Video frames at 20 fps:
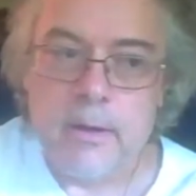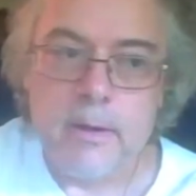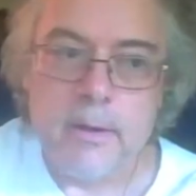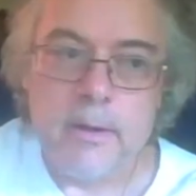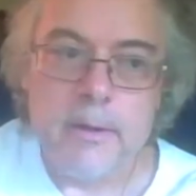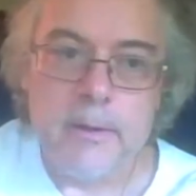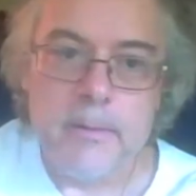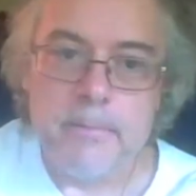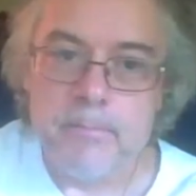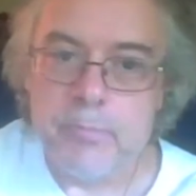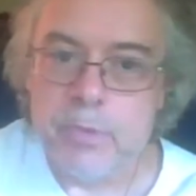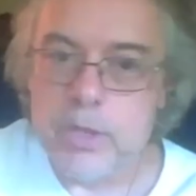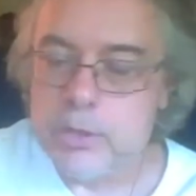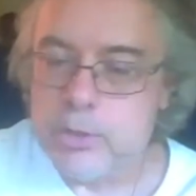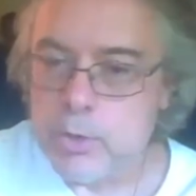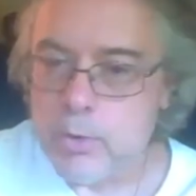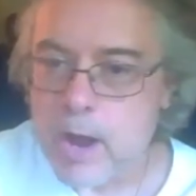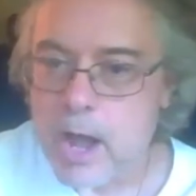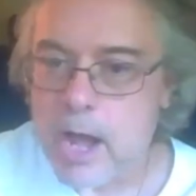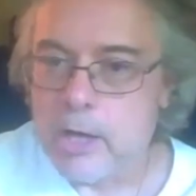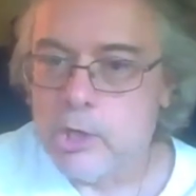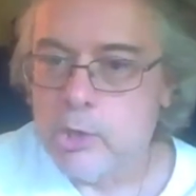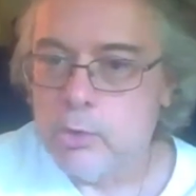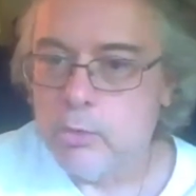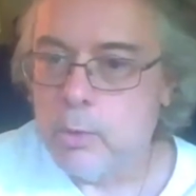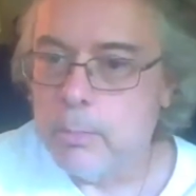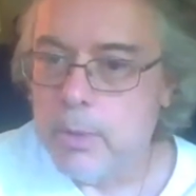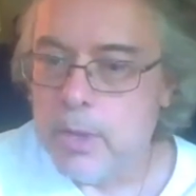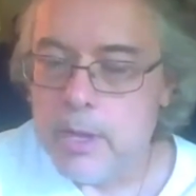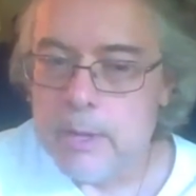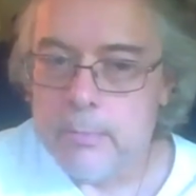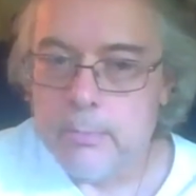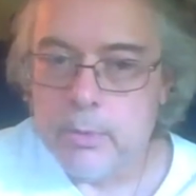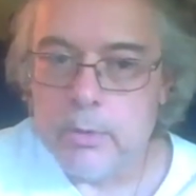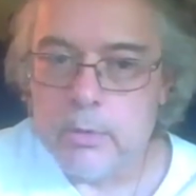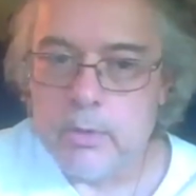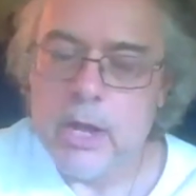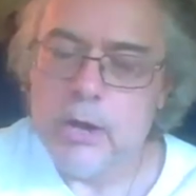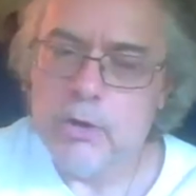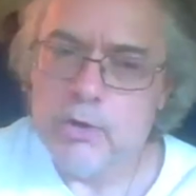Um, these are actual people.
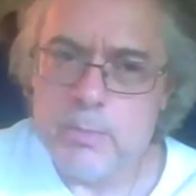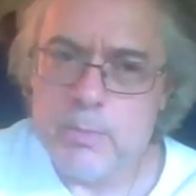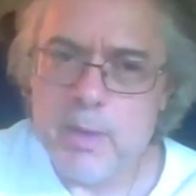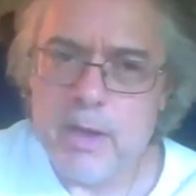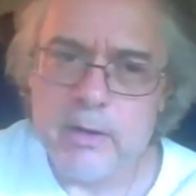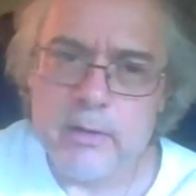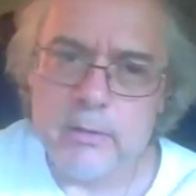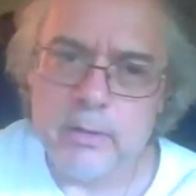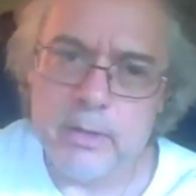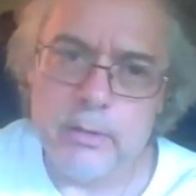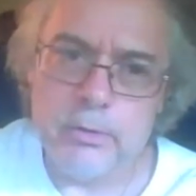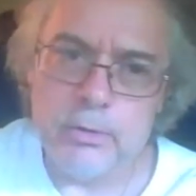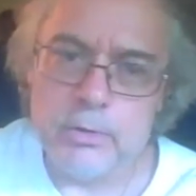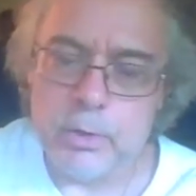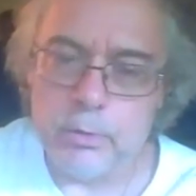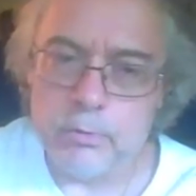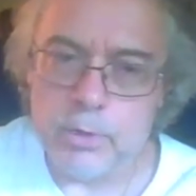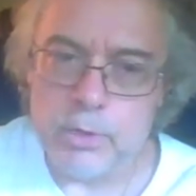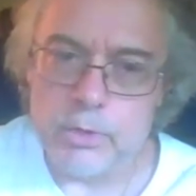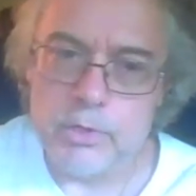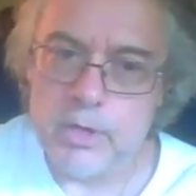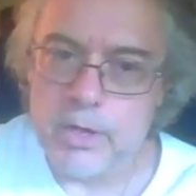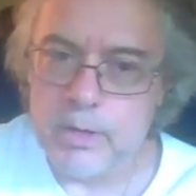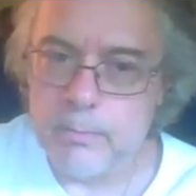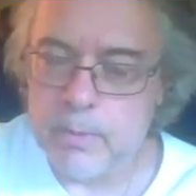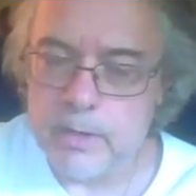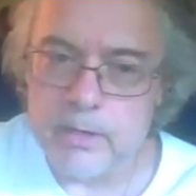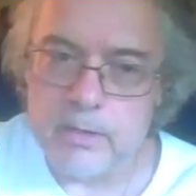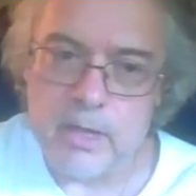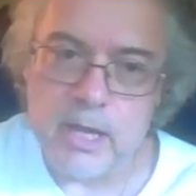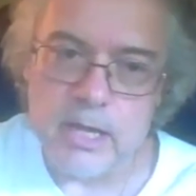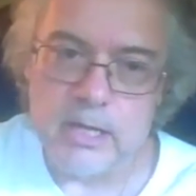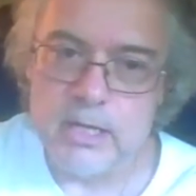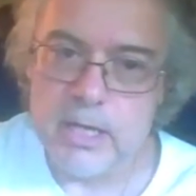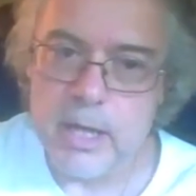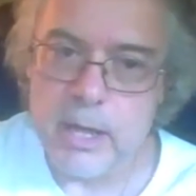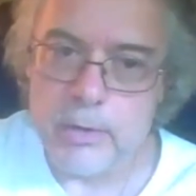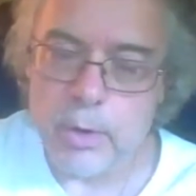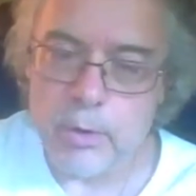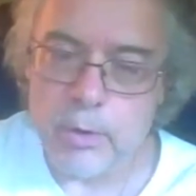Charismatic leaders don't just come in and like
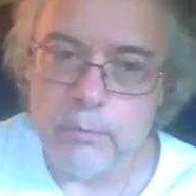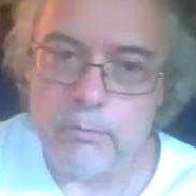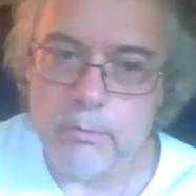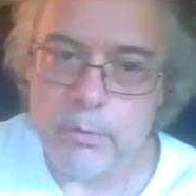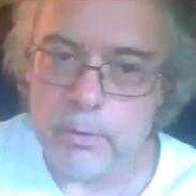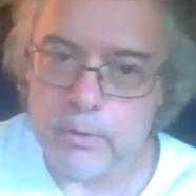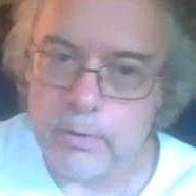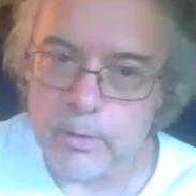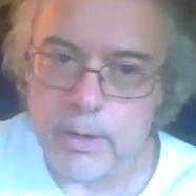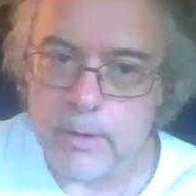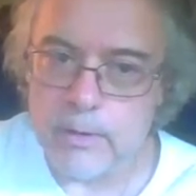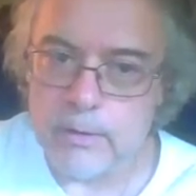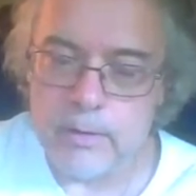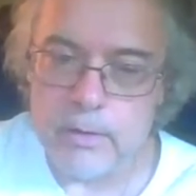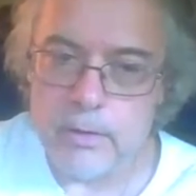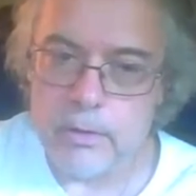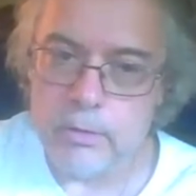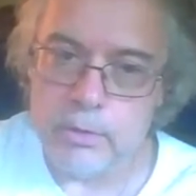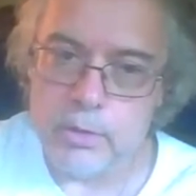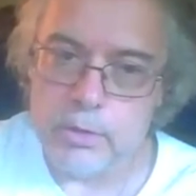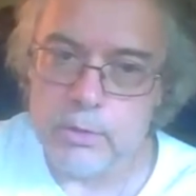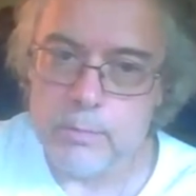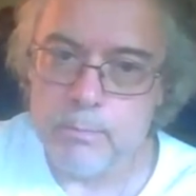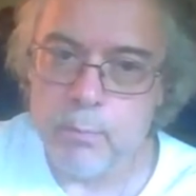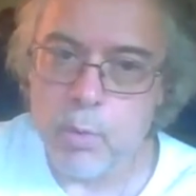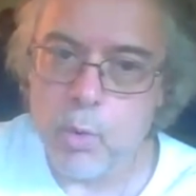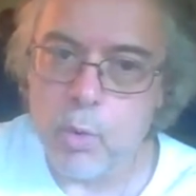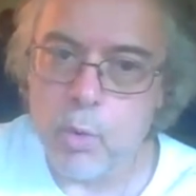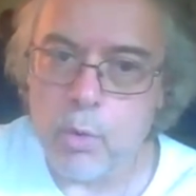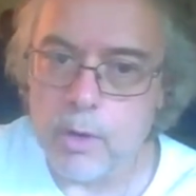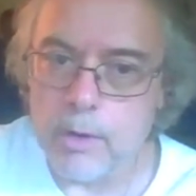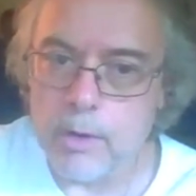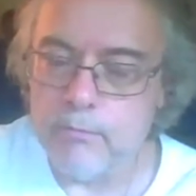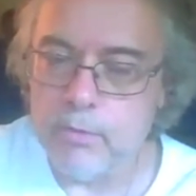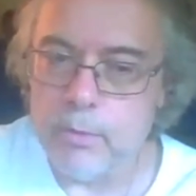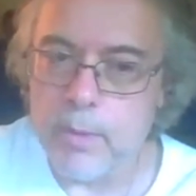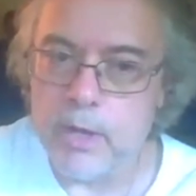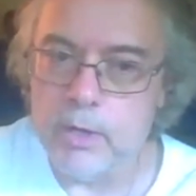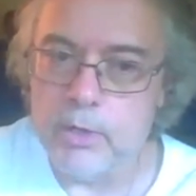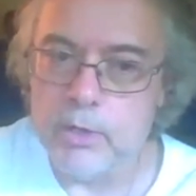take over and like, you know, just pour
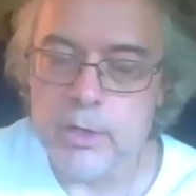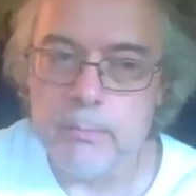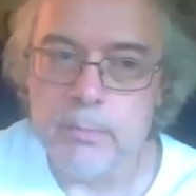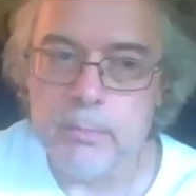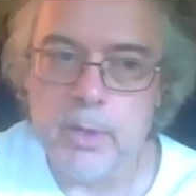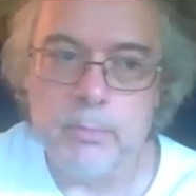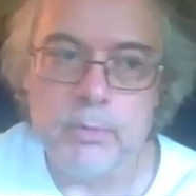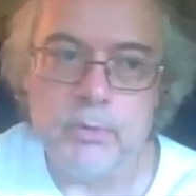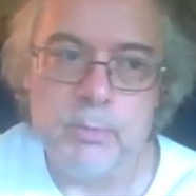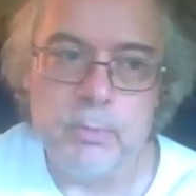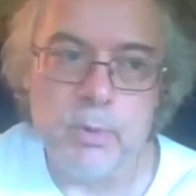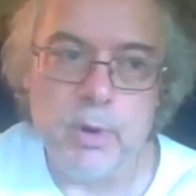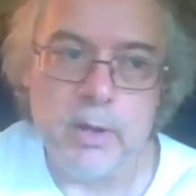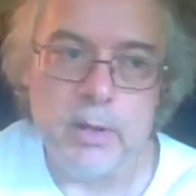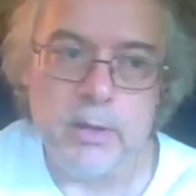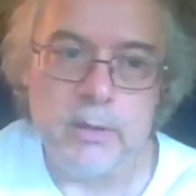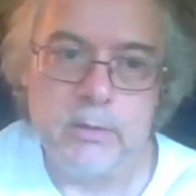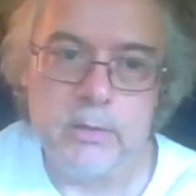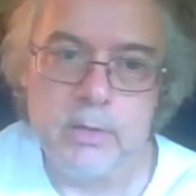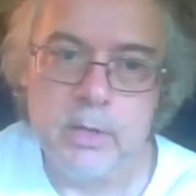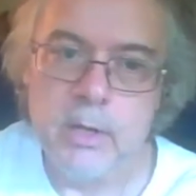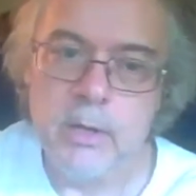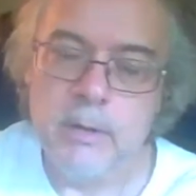information in people's brains.